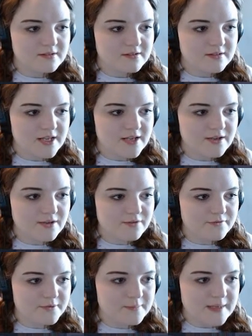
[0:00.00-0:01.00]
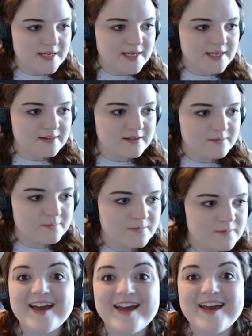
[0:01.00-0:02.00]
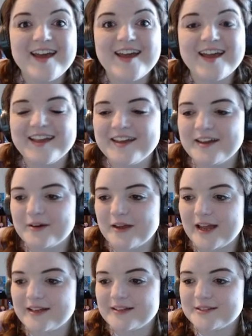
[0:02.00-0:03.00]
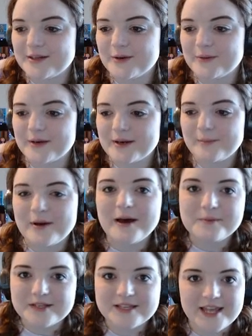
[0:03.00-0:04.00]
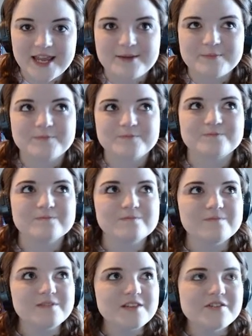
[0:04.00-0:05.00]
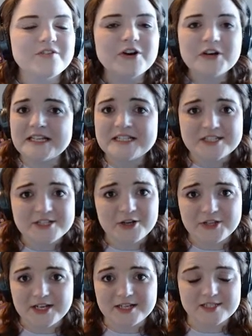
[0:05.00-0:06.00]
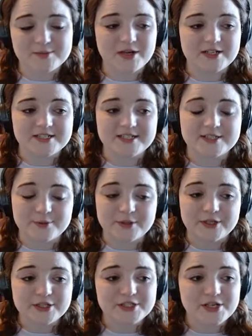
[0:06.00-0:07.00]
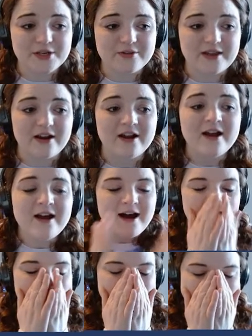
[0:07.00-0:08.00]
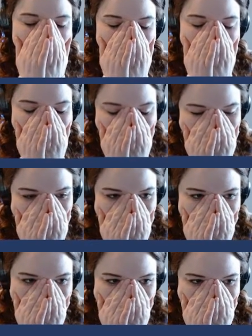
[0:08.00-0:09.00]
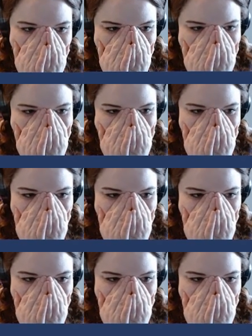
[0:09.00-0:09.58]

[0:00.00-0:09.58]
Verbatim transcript: Thank you for making them. Yay! Okay, so we're going to pop into the game. I've already installed the custom content, so we're good to go there. I can't wait. I'm so